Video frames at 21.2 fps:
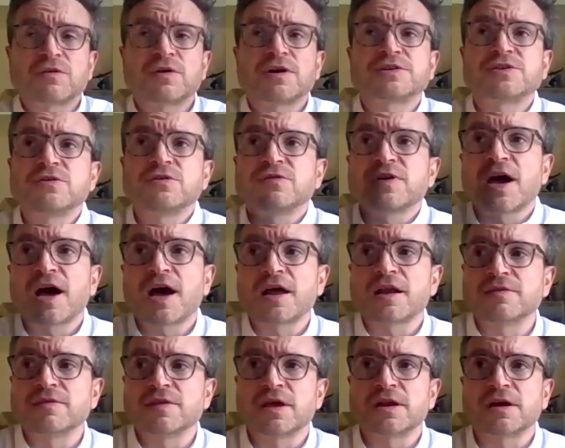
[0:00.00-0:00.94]
I do that,
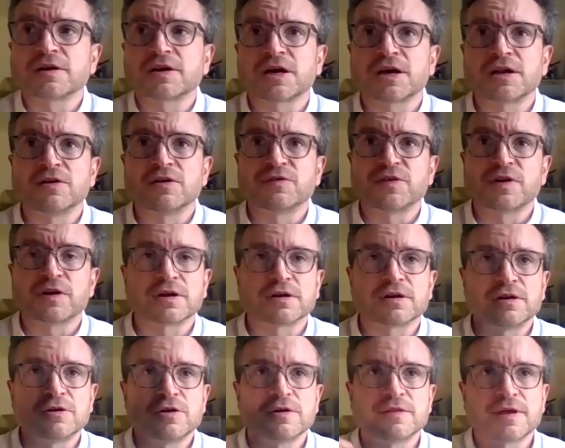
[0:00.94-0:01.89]
and then I kind of,
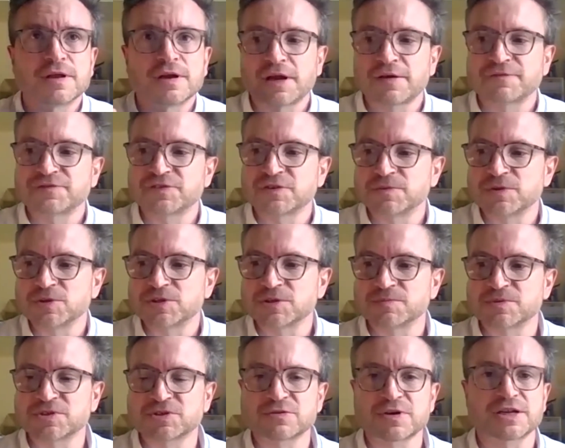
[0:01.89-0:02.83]
and then I'll have to do
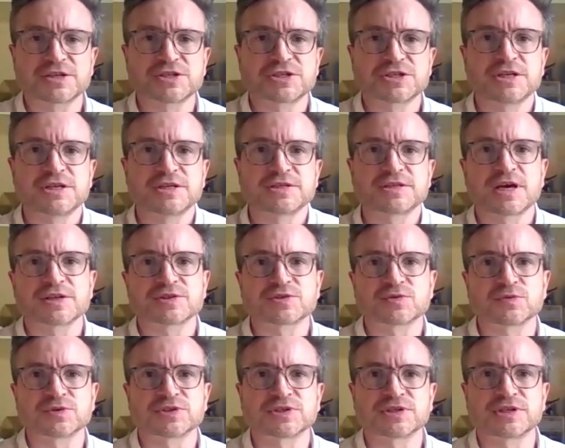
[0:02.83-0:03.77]
some stretches, that
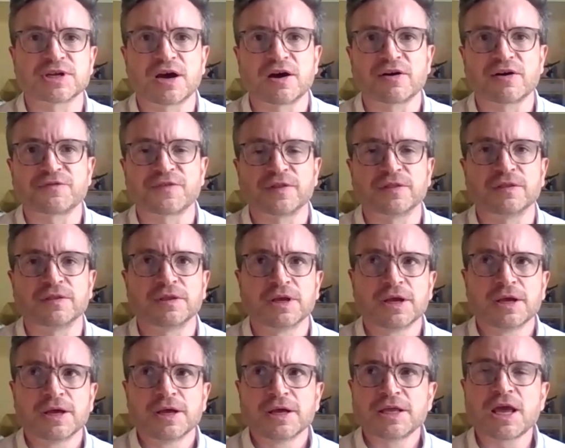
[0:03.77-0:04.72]
sort of stuff, and
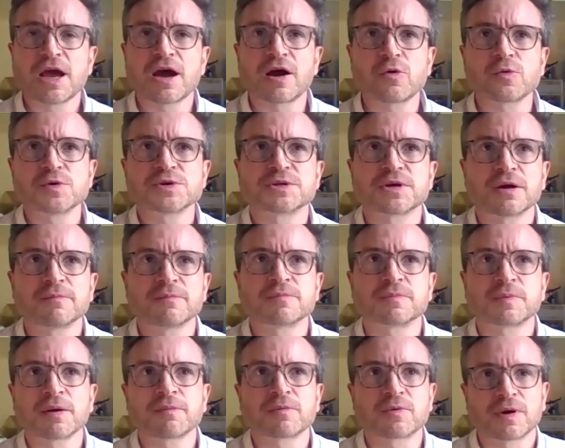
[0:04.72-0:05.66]

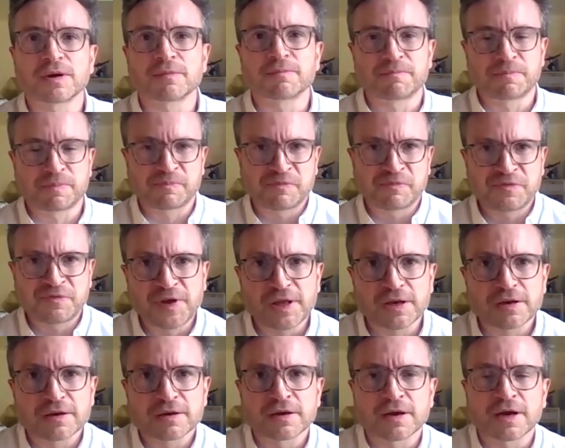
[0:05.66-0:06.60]
I'm quite
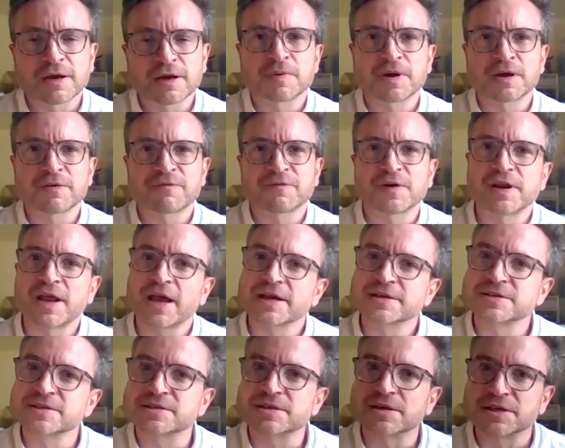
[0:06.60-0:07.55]
fit, and I find
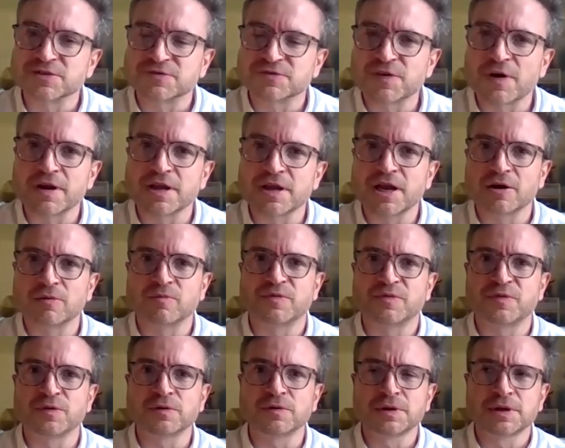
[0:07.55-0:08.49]
exercise very
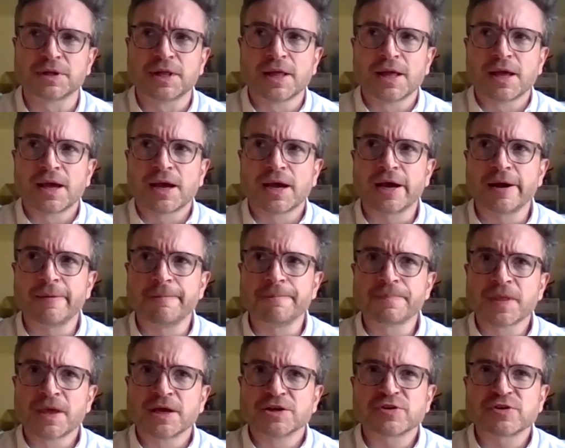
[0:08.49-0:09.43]
helpful.
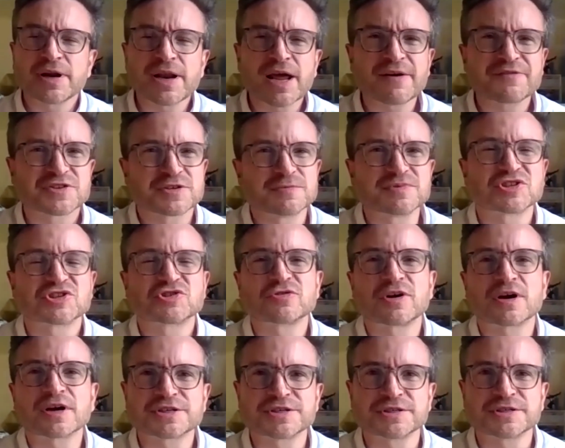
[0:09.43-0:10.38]
Try to have some
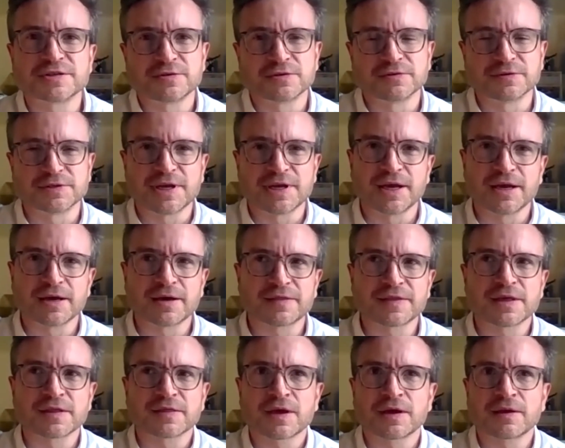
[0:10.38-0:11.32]
structure to your day. I
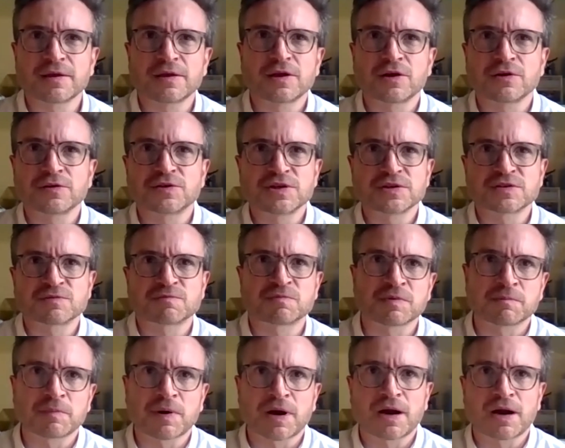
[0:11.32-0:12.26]
think that,
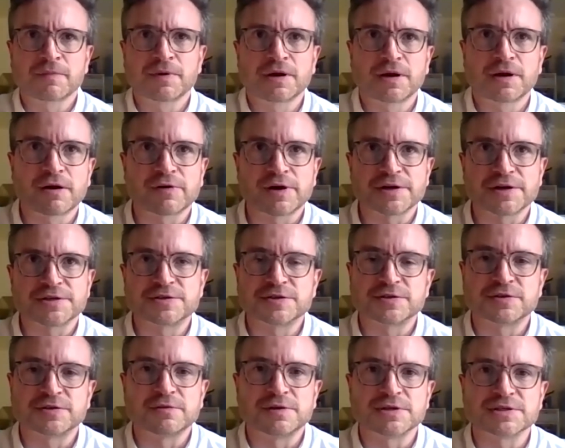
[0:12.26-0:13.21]
I write a
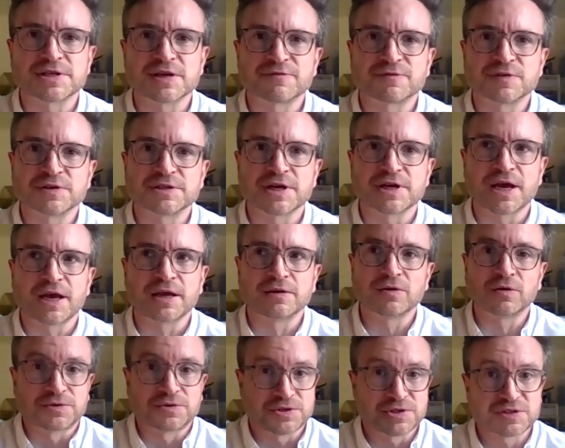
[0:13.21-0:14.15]
to-do list every day,
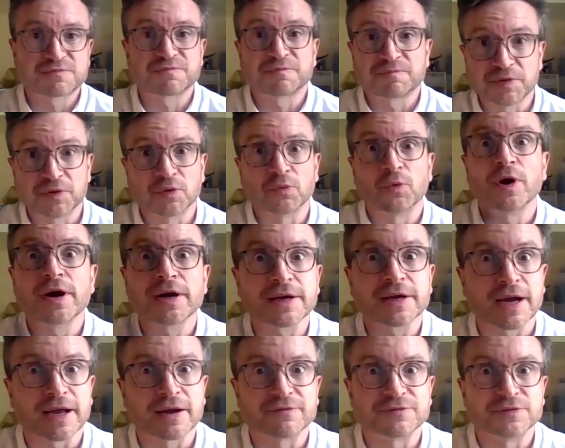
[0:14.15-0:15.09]
not just for the work
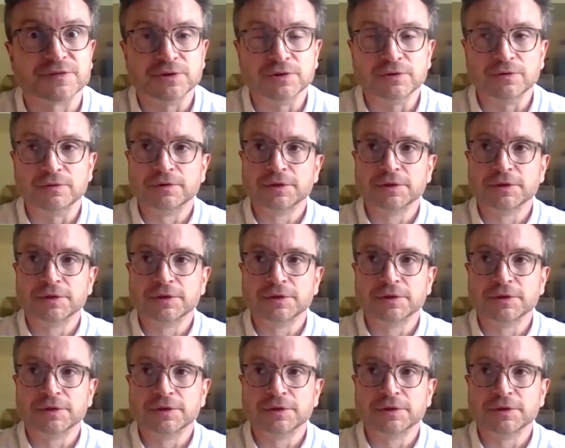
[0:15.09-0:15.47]
I have to do,